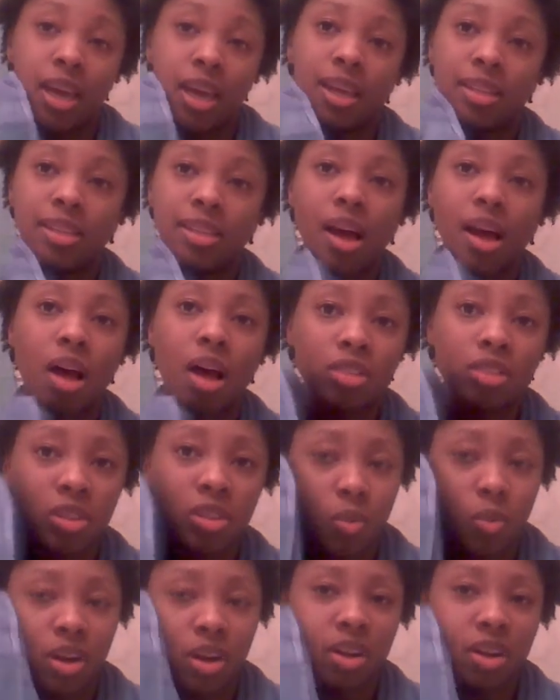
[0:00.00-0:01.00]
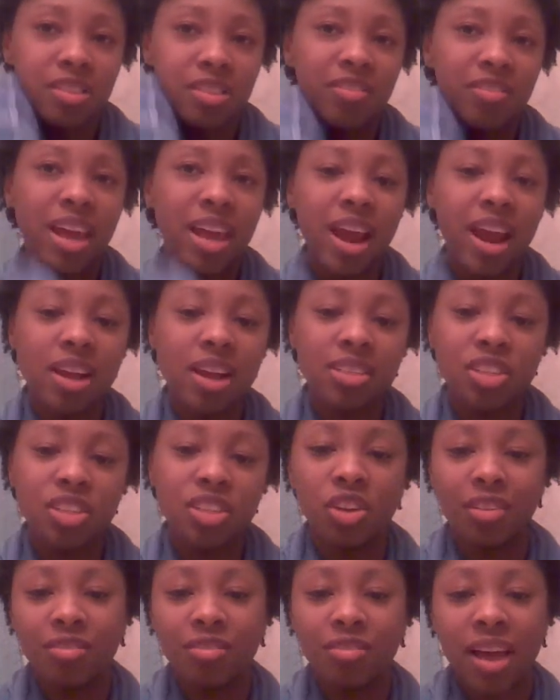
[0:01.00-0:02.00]
It's also one of those flat irons
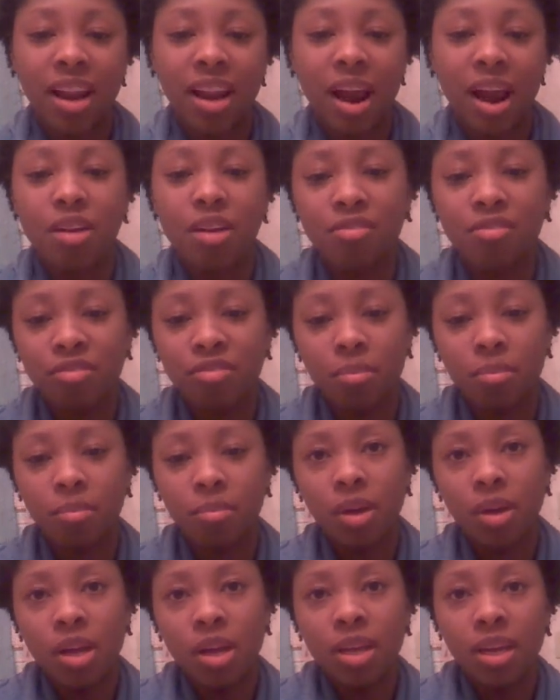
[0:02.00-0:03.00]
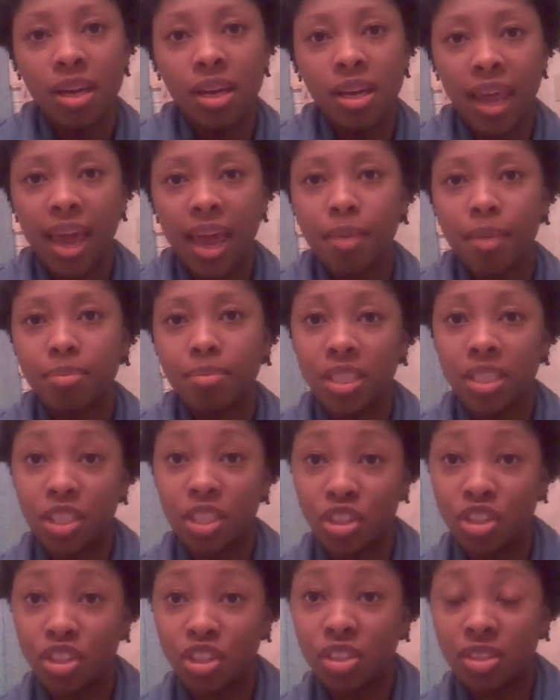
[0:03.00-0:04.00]
that you can flat iron from damp
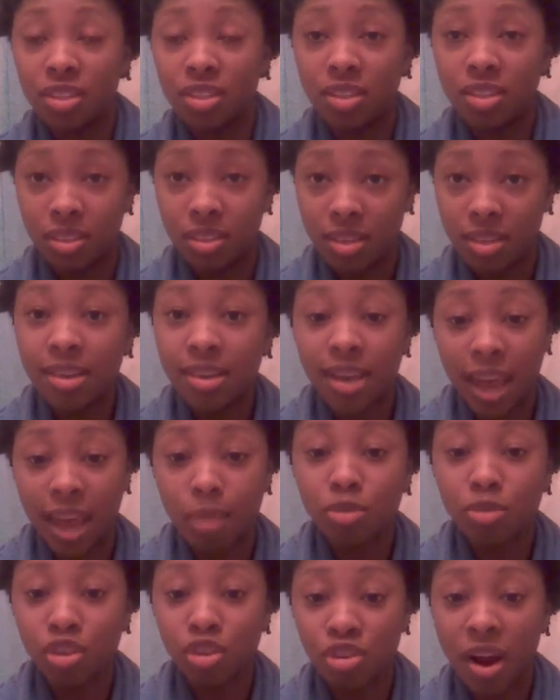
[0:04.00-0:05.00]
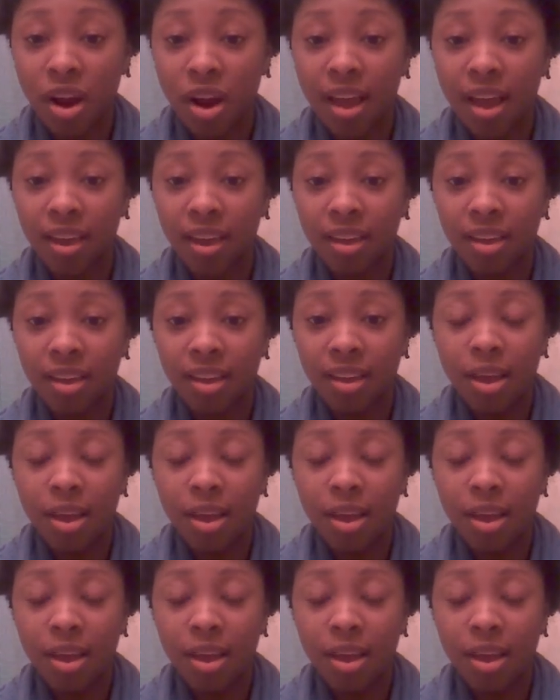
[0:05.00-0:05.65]
to dry.